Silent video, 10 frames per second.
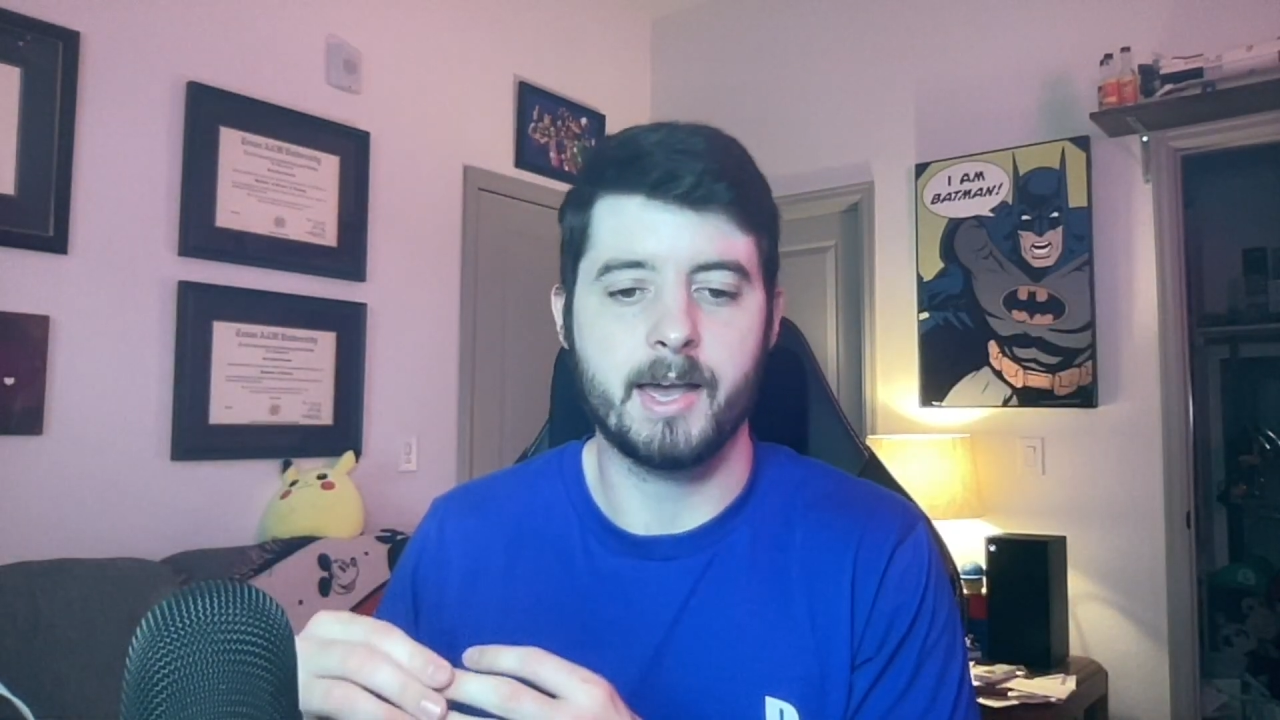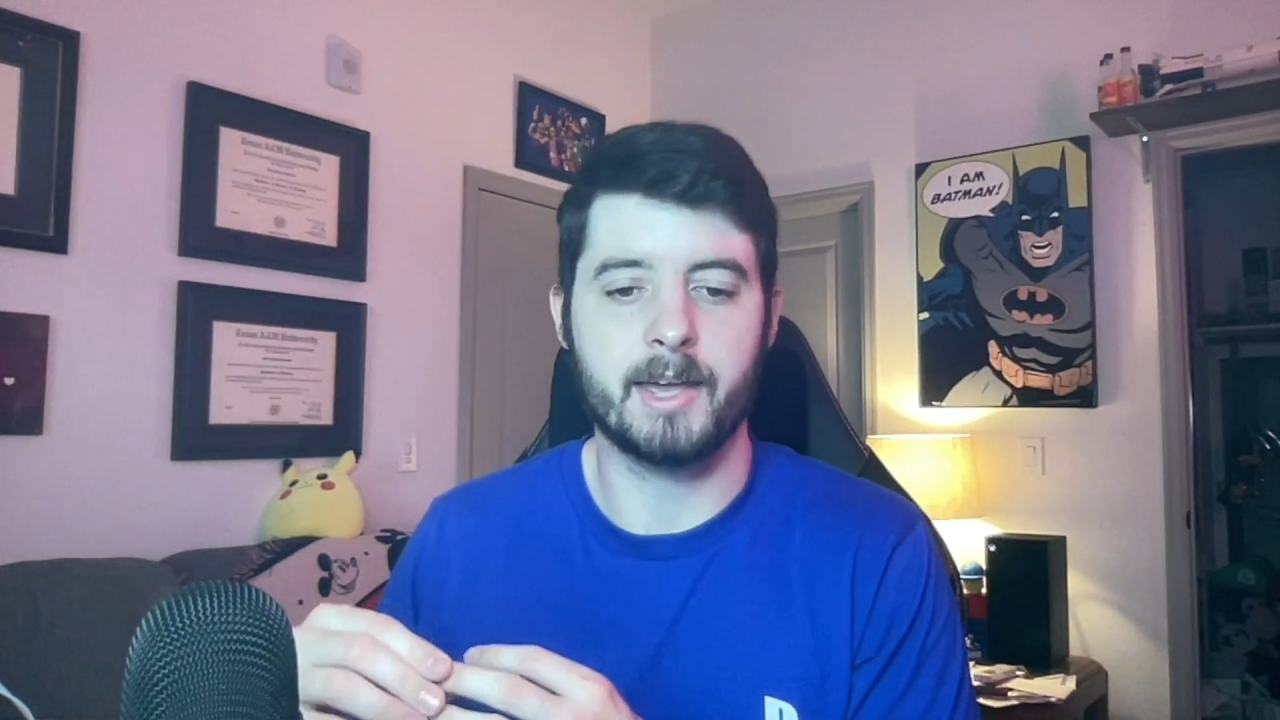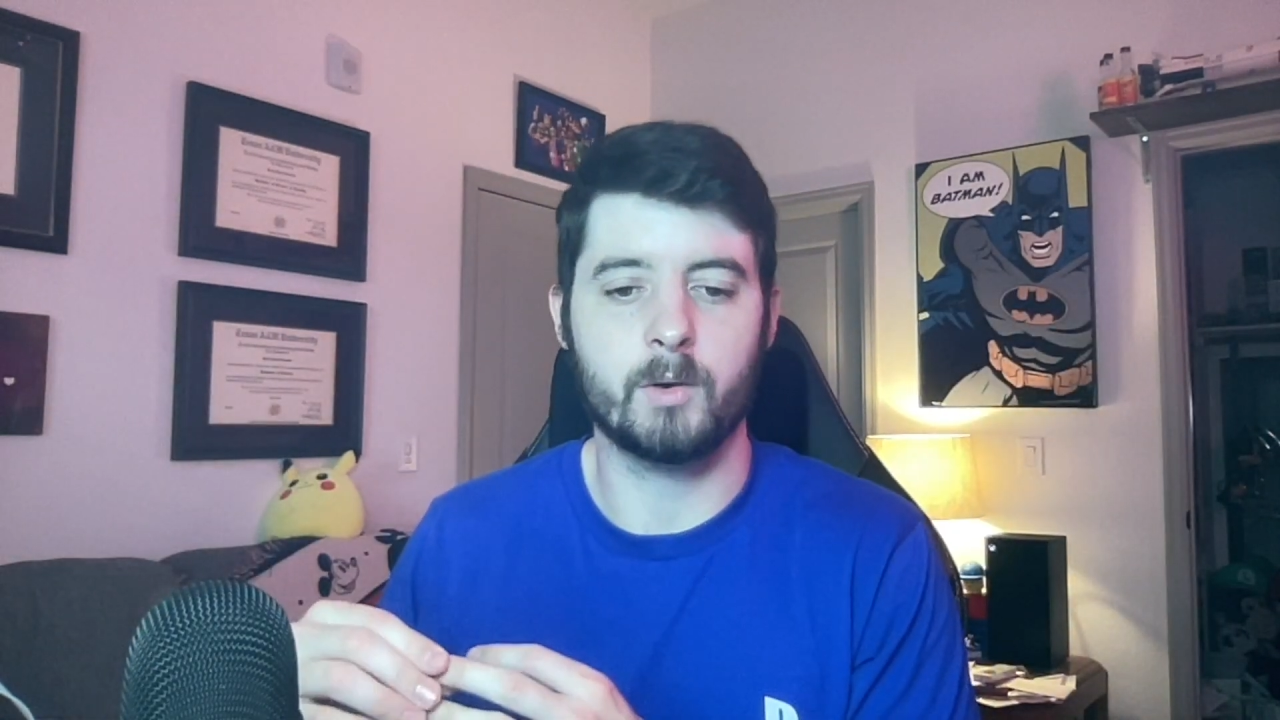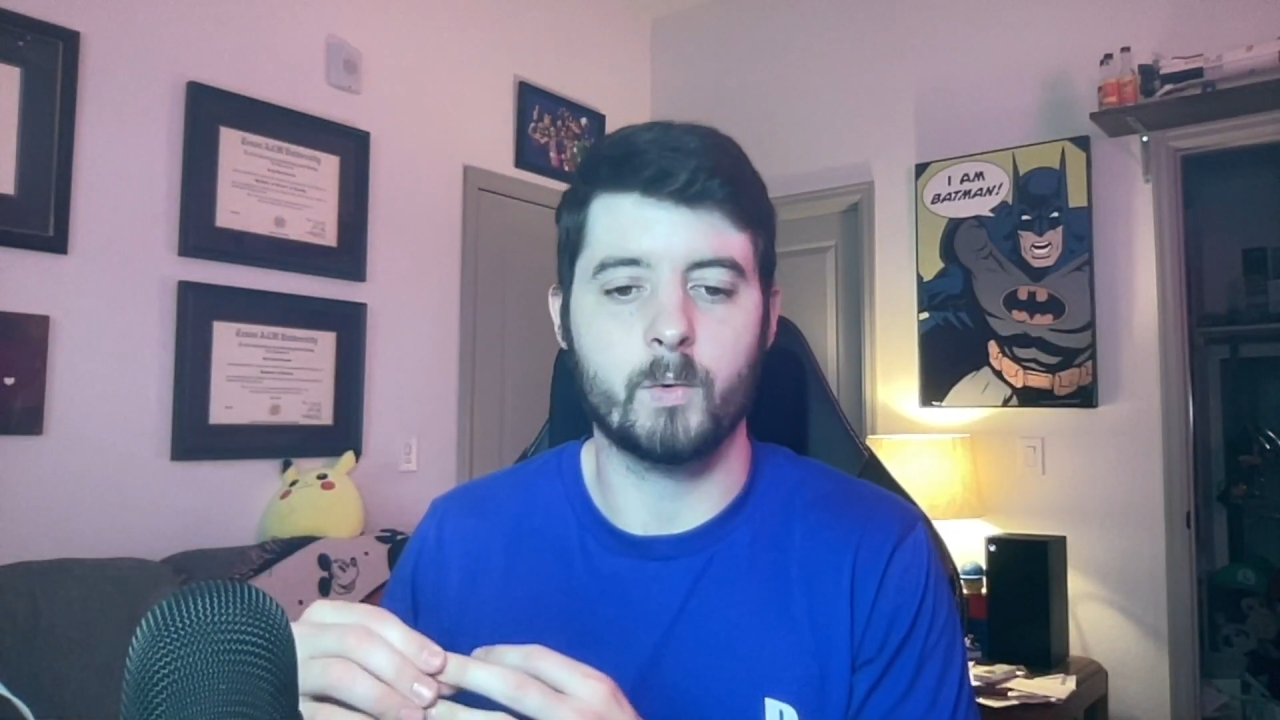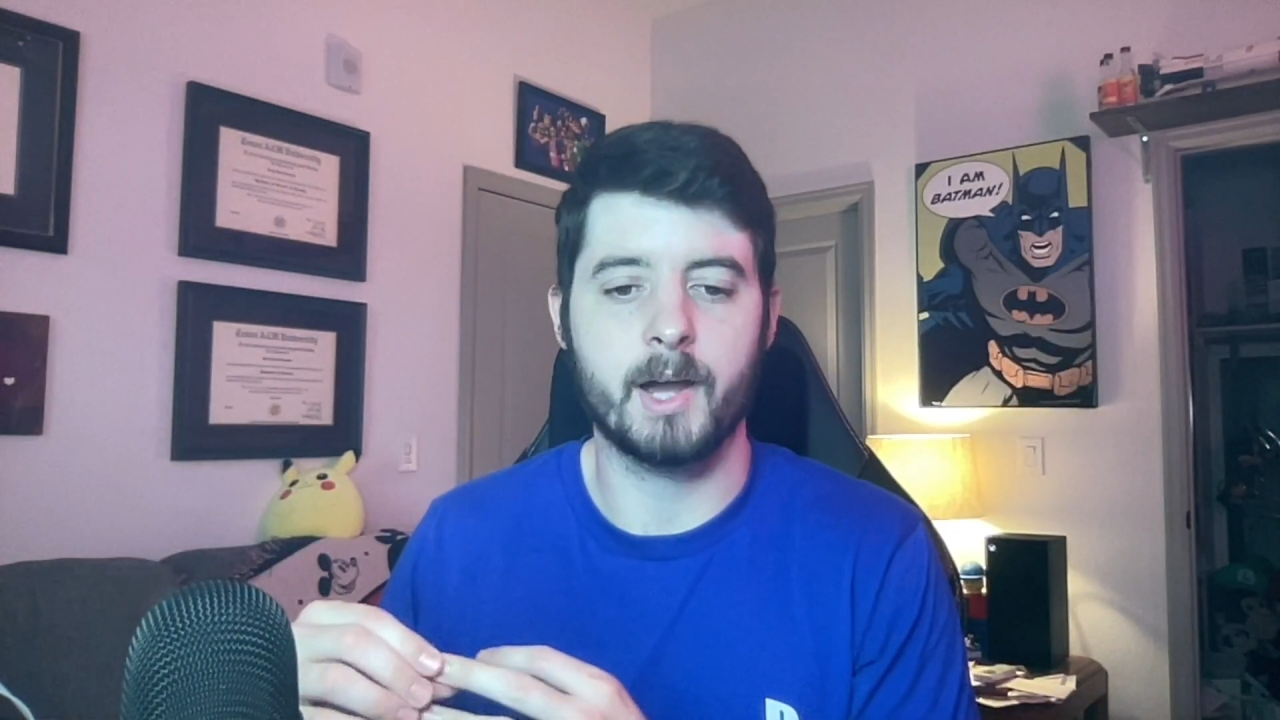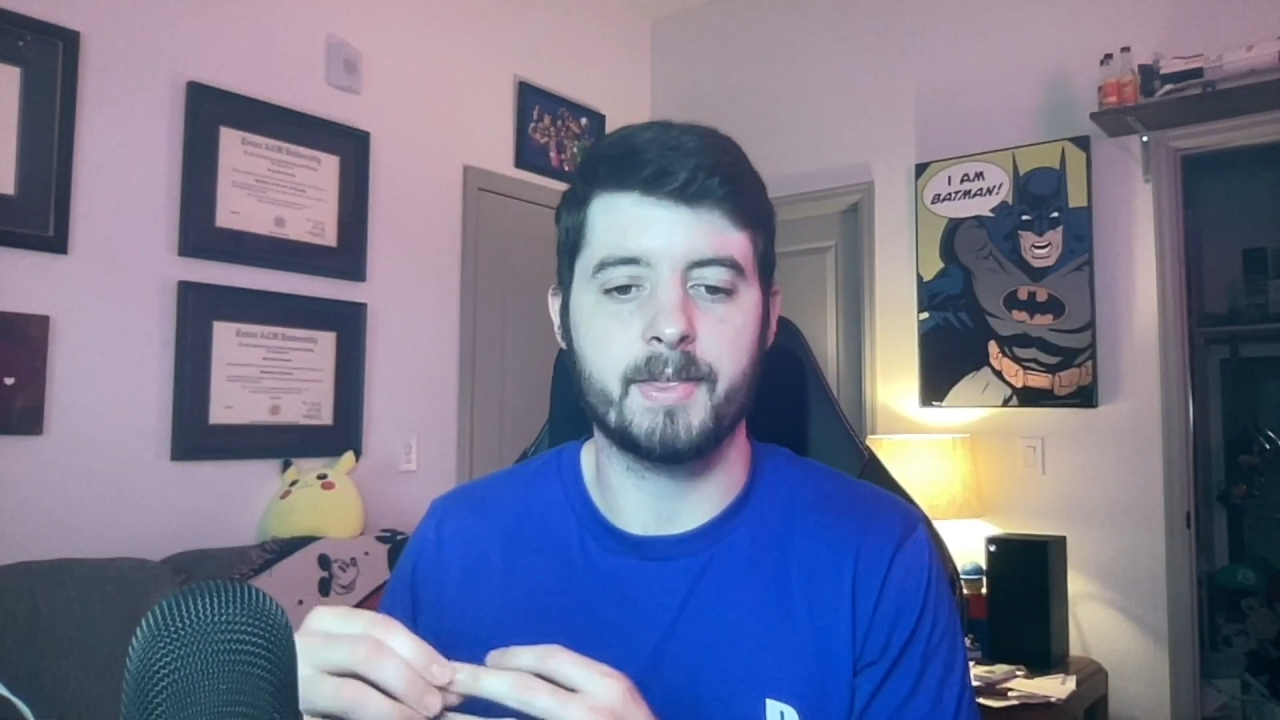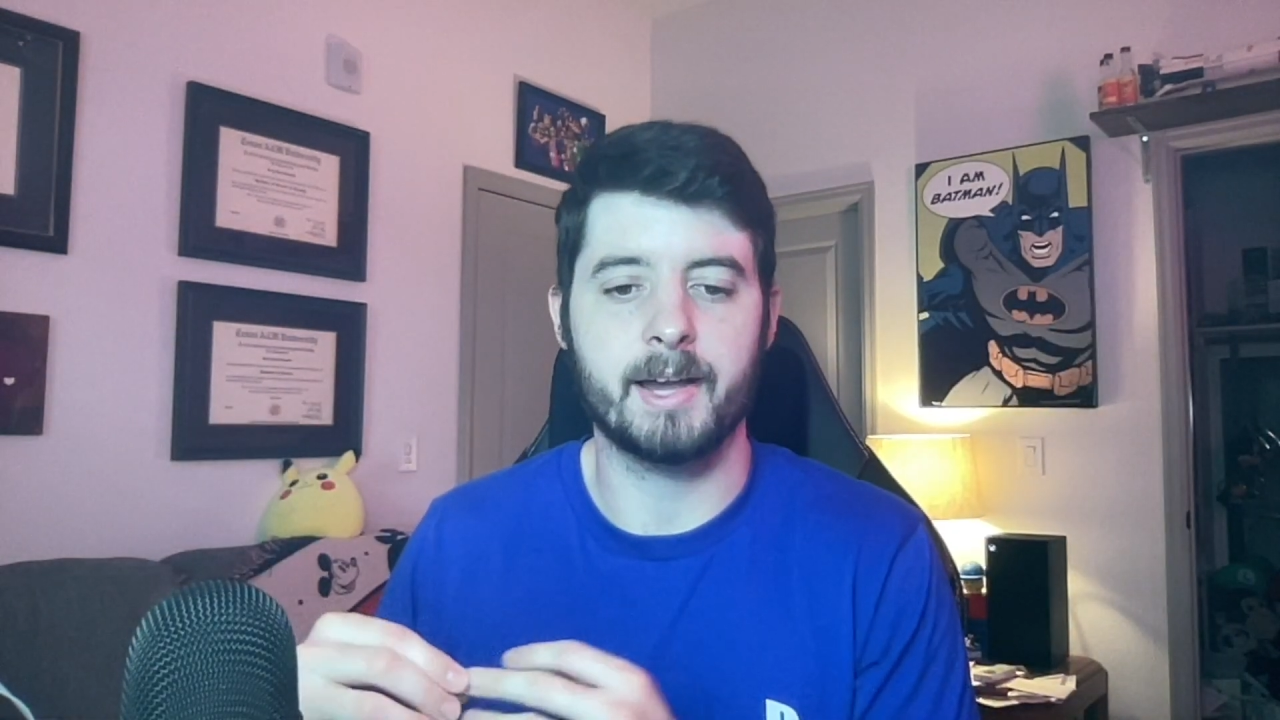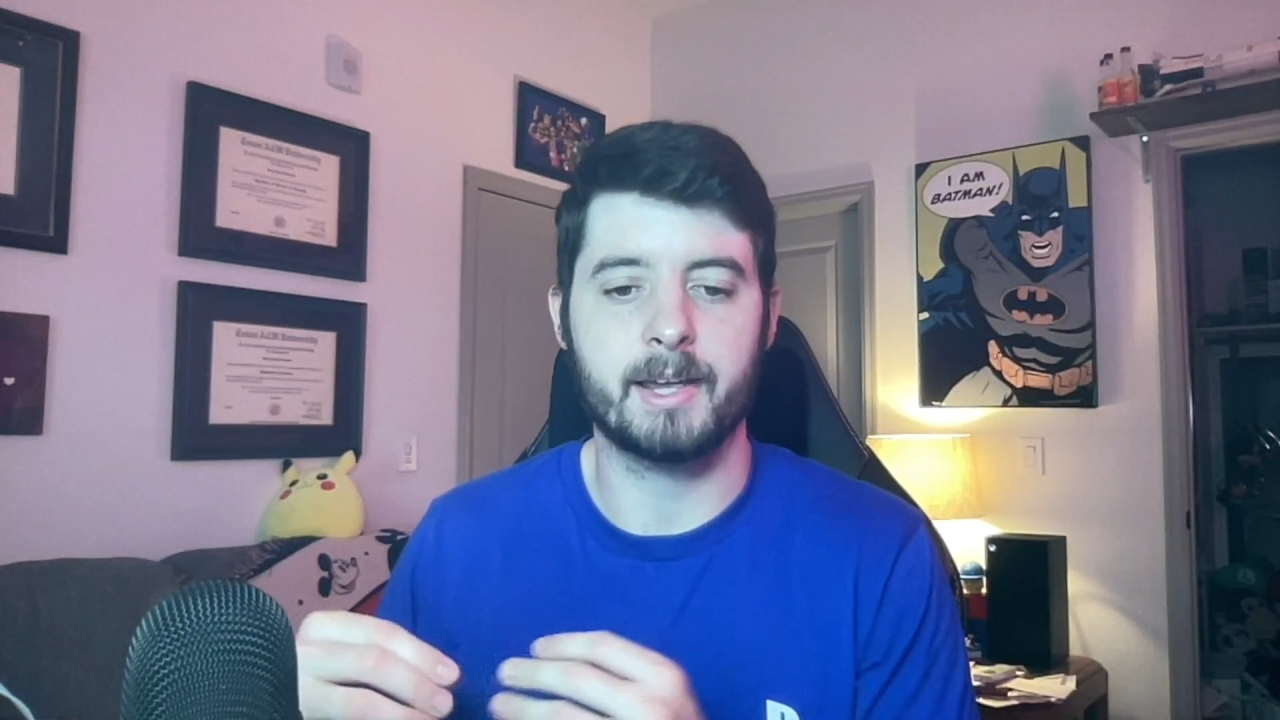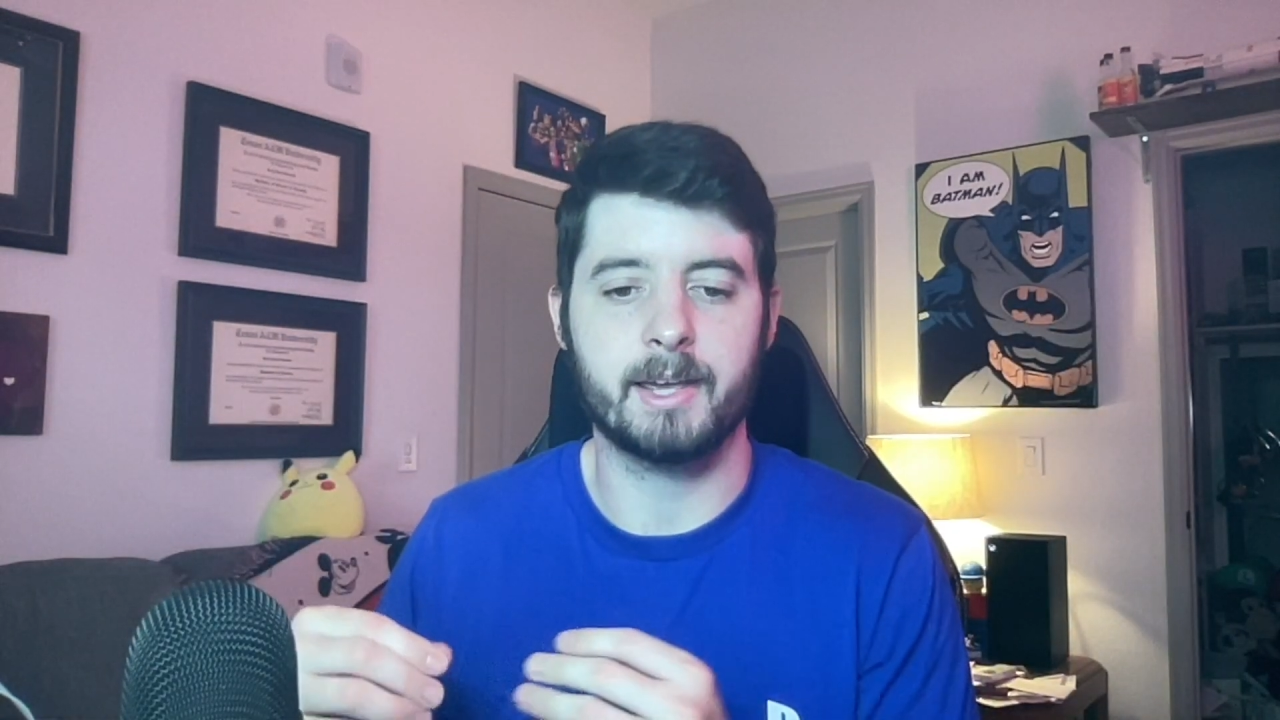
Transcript: in a way that